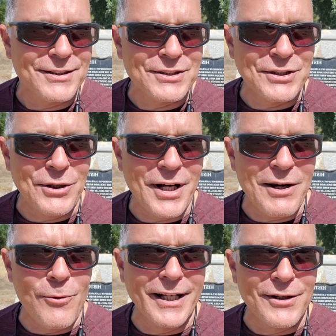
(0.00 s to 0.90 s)
So he
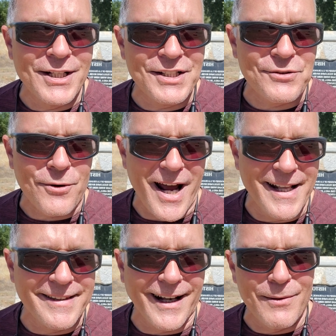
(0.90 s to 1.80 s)
went on his
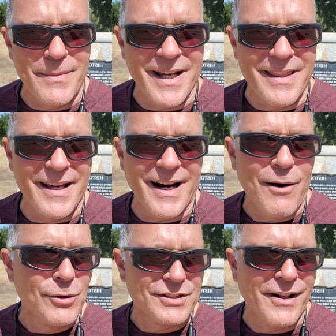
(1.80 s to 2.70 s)
rant telling me that I
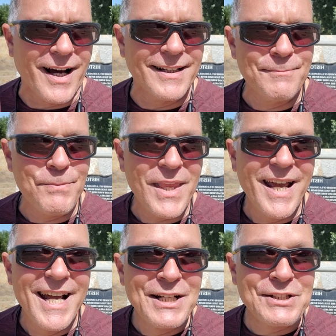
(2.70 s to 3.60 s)
was not.
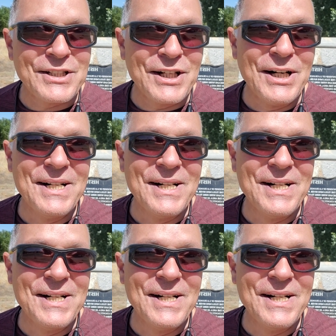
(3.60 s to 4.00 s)
So,